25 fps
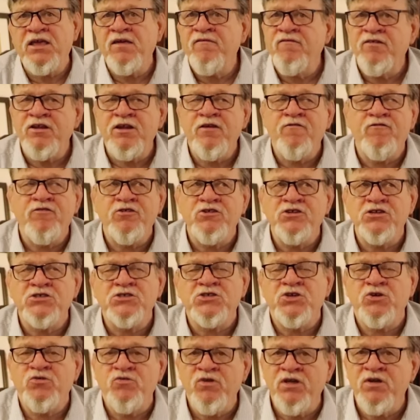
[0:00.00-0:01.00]
Even if you
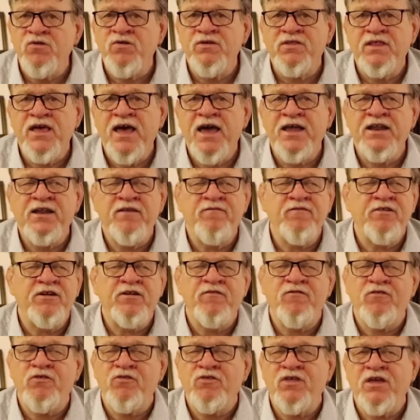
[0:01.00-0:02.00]
disagree with that, even
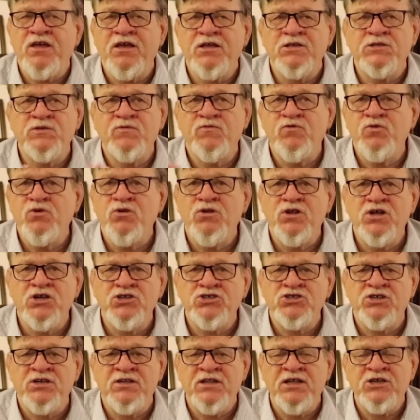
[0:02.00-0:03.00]
if you think it's
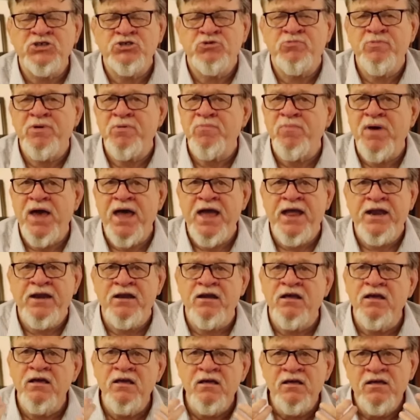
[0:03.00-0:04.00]
foolish and they should be
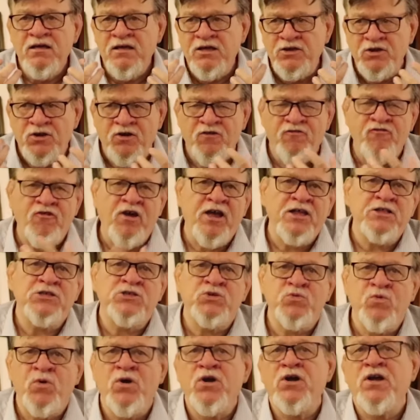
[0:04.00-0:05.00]
buying your
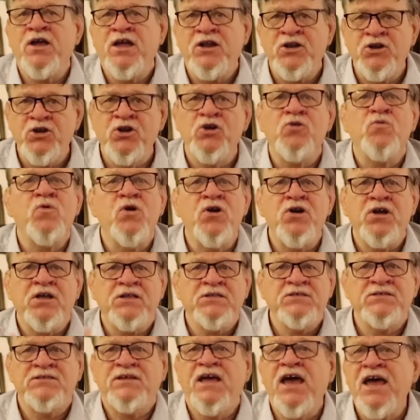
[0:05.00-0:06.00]
friend's work and your work
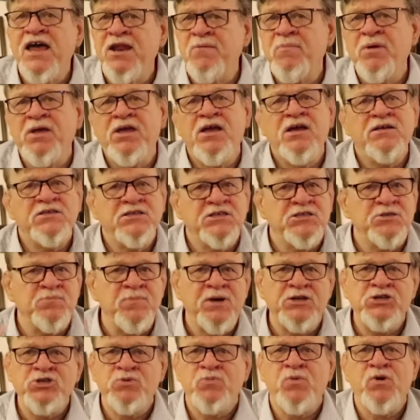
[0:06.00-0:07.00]
instead because it's
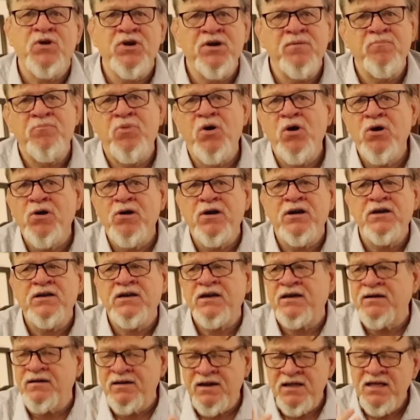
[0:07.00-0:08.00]
much more important
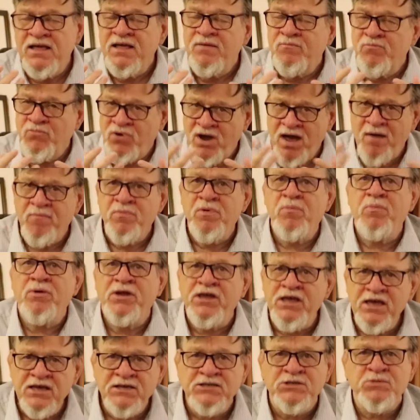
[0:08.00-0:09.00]
and
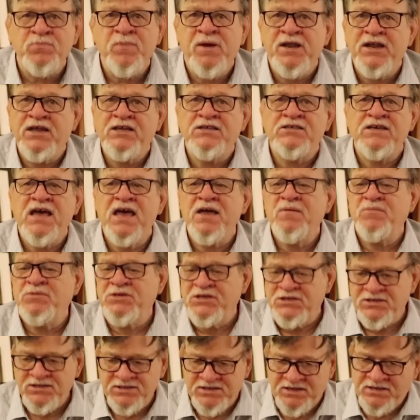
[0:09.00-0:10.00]
probably is many
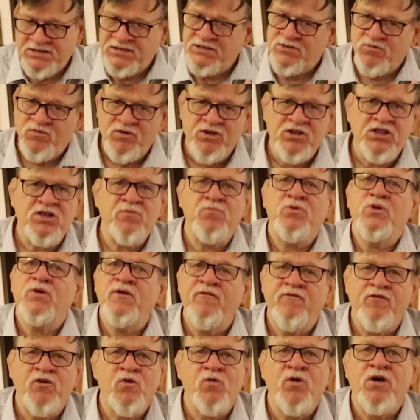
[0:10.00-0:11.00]
times. It's really
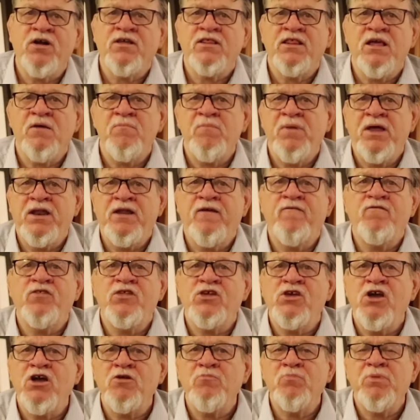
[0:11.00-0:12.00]
beautiful work that many of
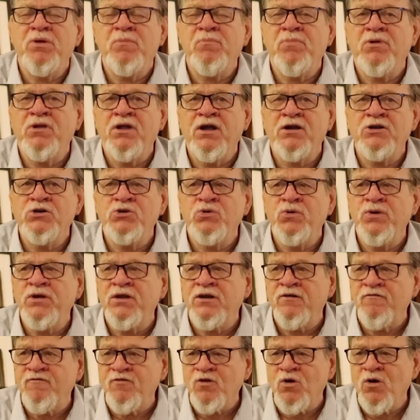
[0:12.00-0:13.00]
the young people are
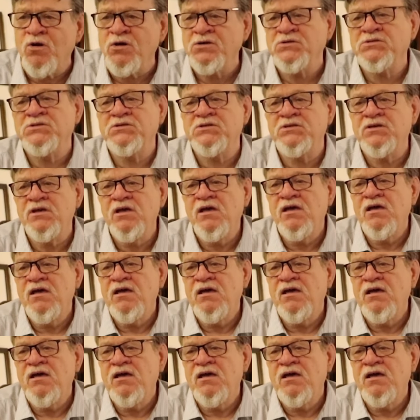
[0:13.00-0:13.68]
doing, of course.